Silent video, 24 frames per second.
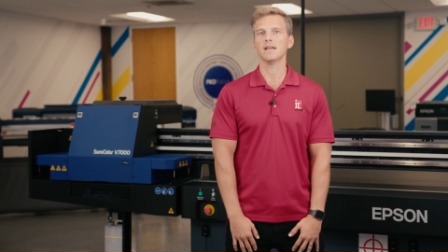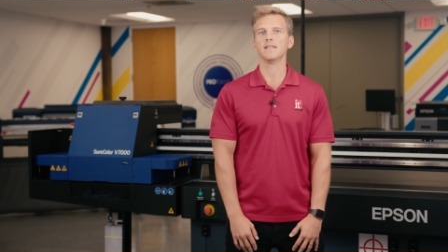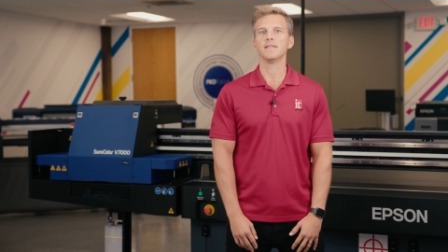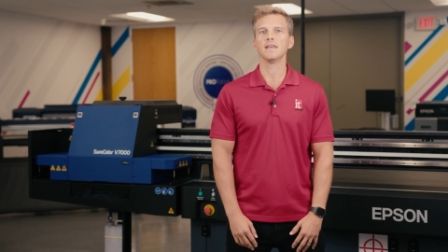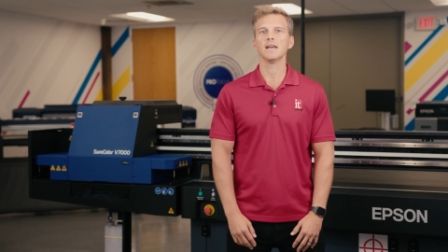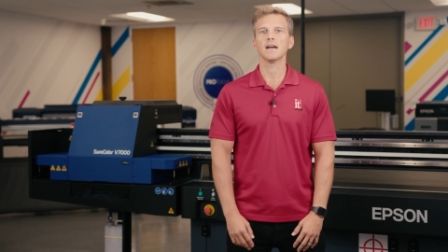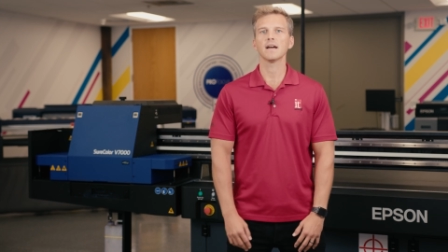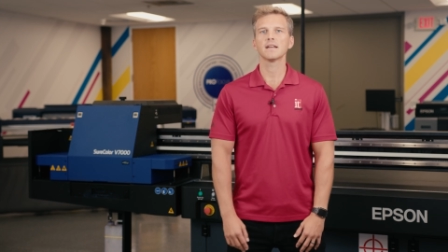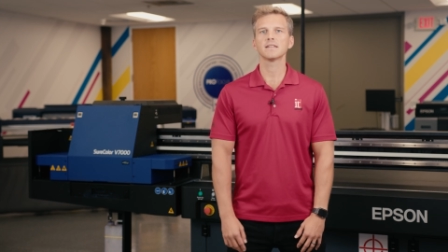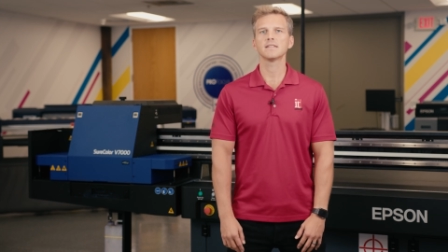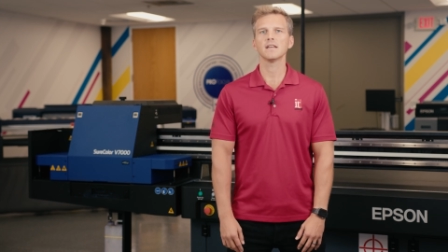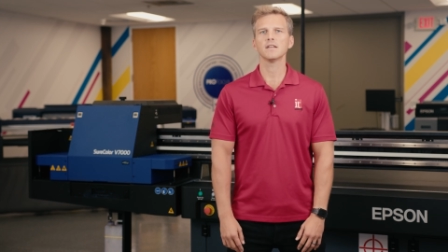and
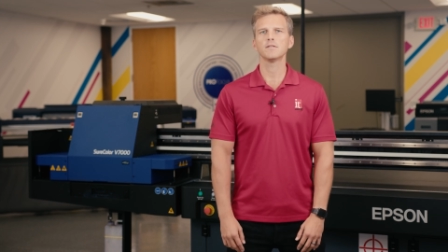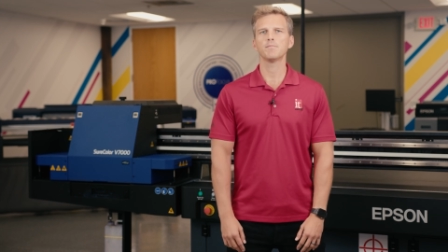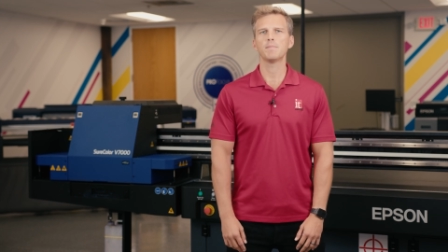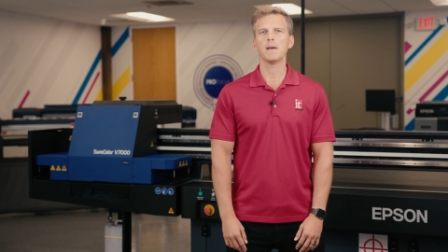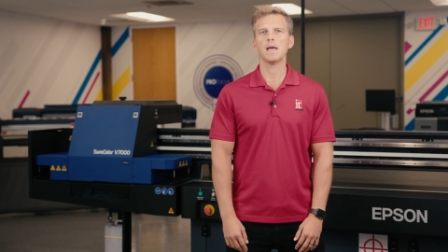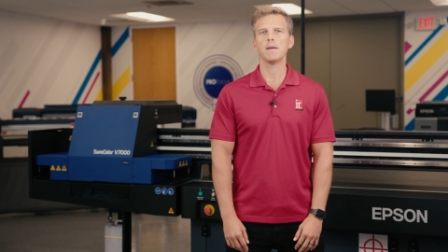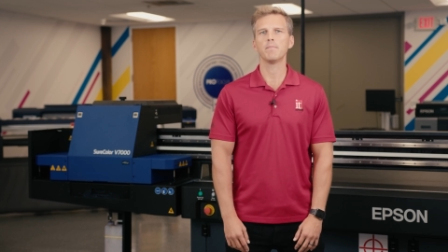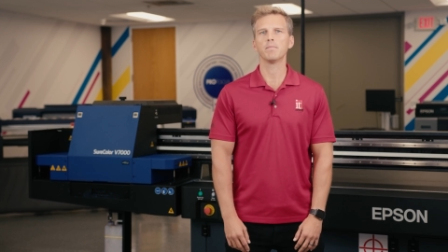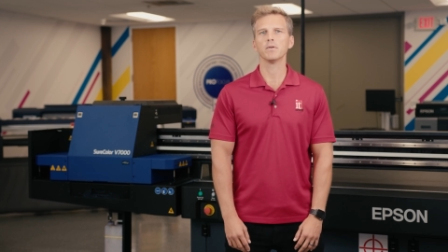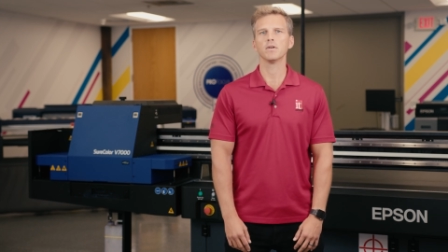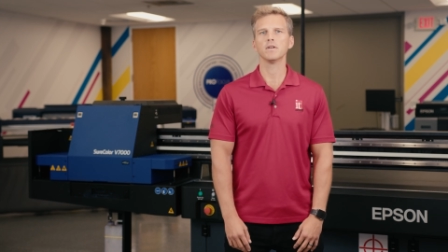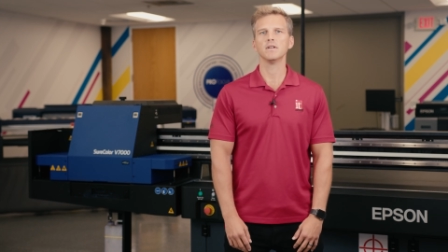the excess
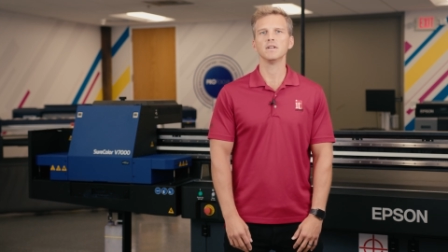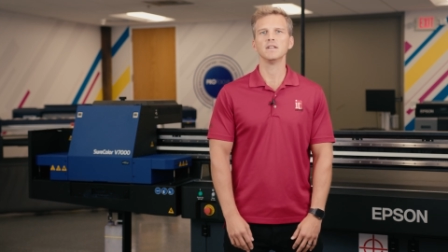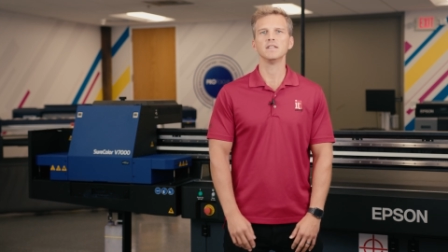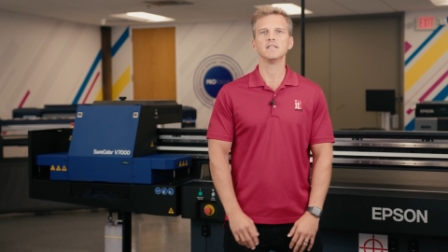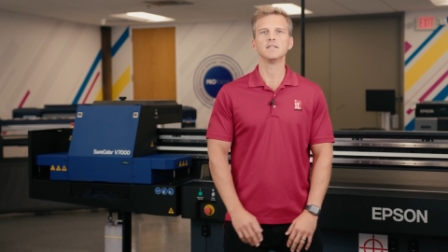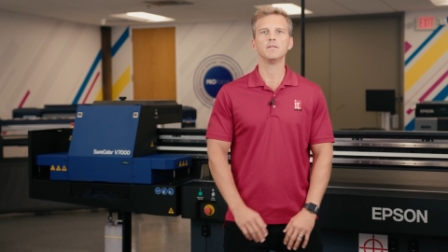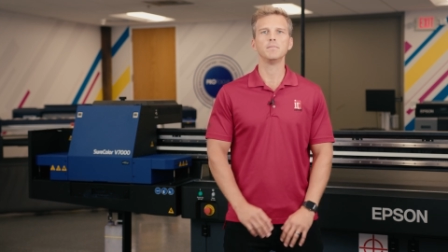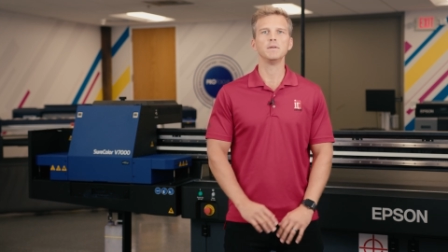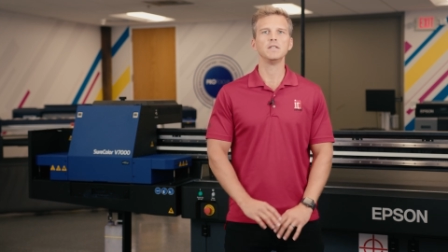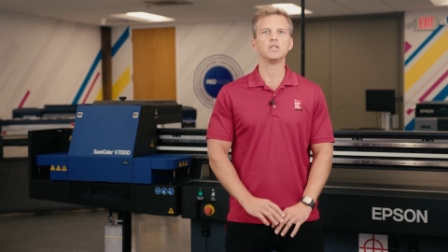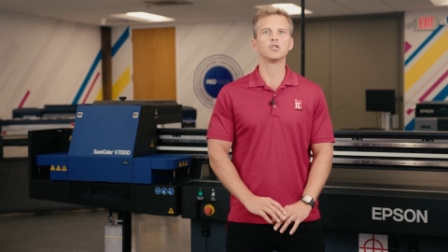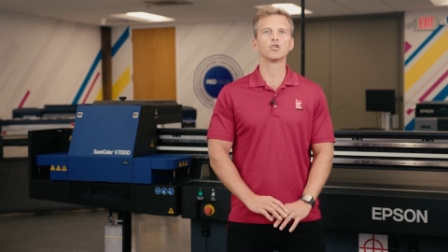paper needs
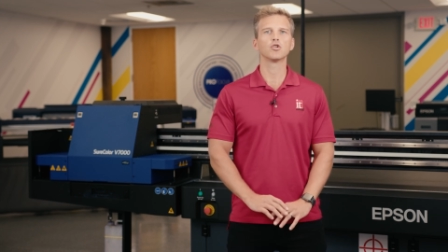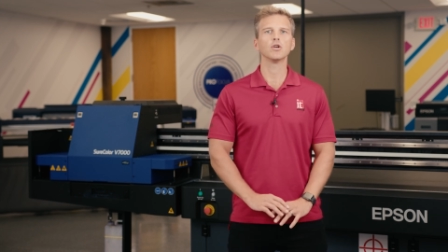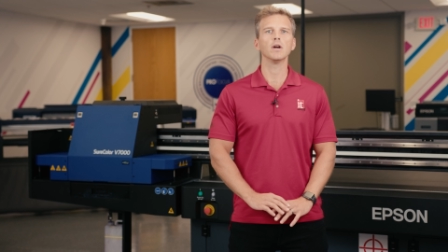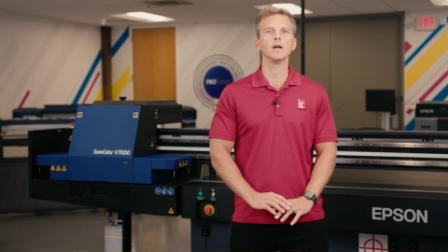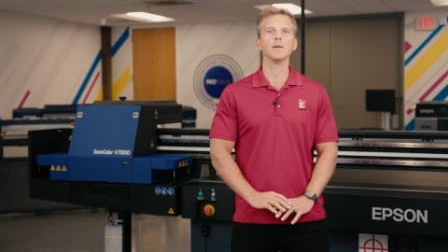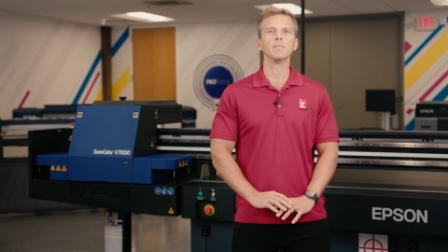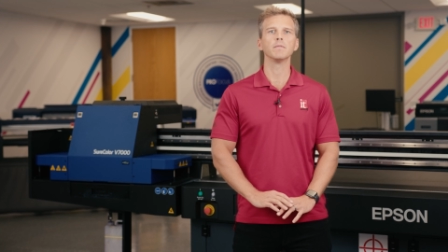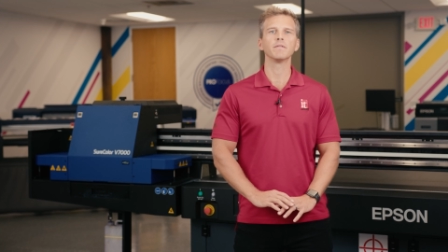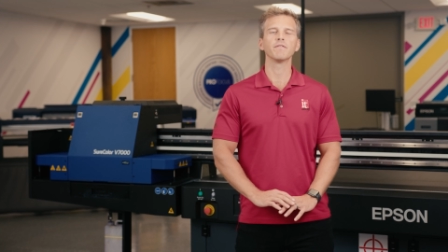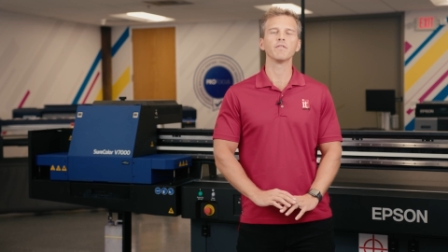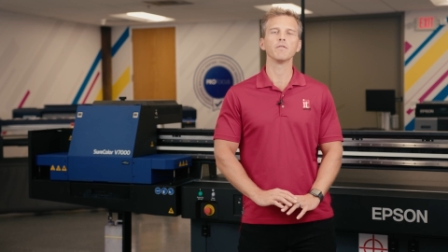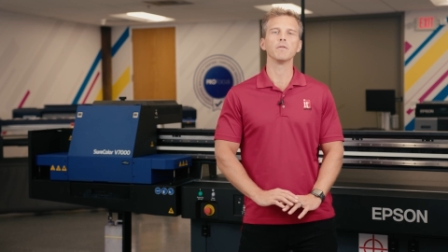to be
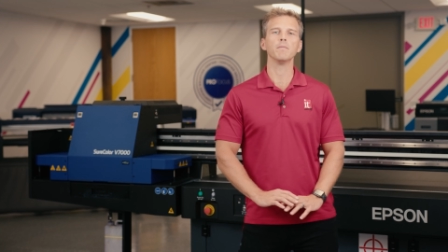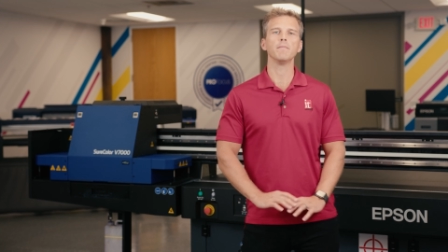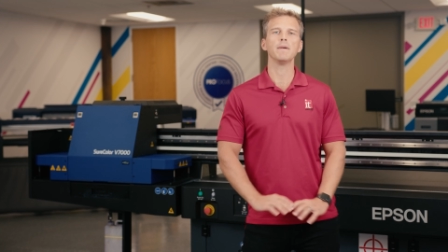trimmed from